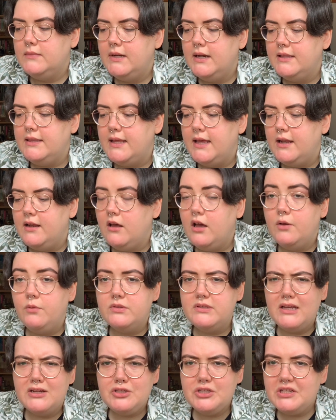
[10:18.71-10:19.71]
And then I
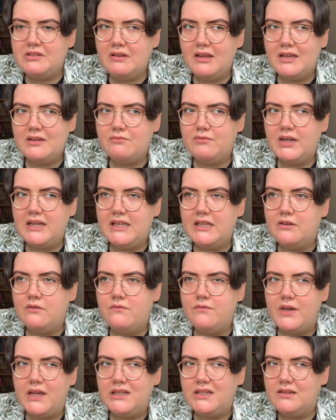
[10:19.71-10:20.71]
was actually like really
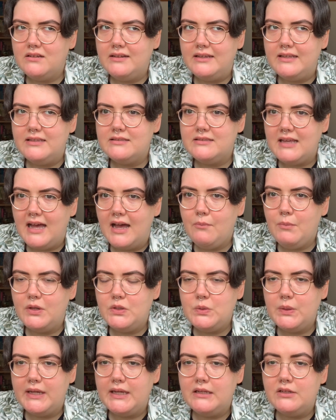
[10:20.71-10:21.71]
conveniently sat
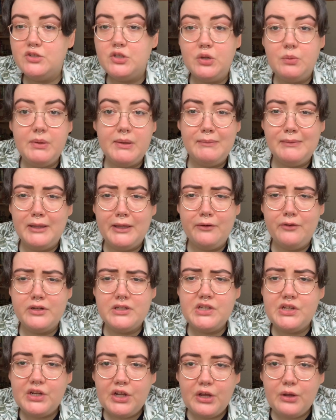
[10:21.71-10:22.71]
between two people I
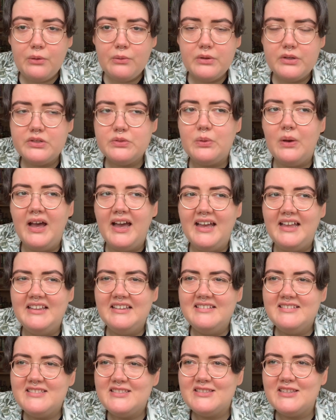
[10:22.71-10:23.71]
already knew as
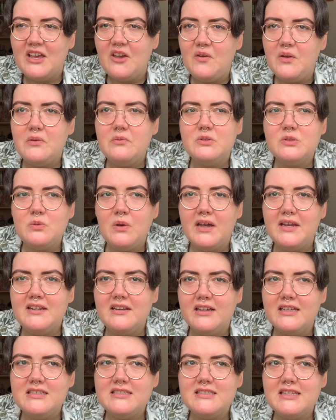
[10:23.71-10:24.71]
well, so it was quite
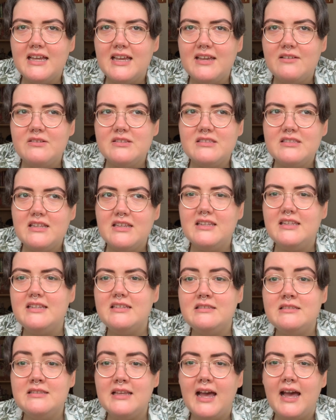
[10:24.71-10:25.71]
nice that I was at
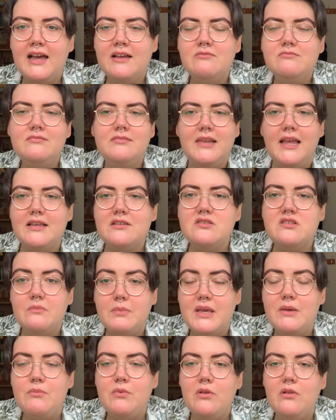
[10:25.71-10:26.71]
least sat next to
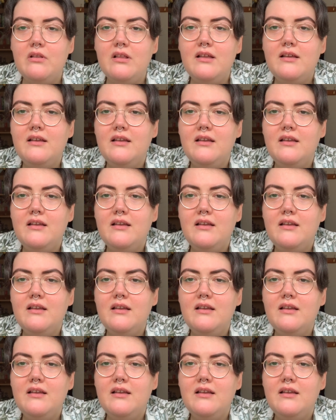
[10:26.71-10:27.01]
people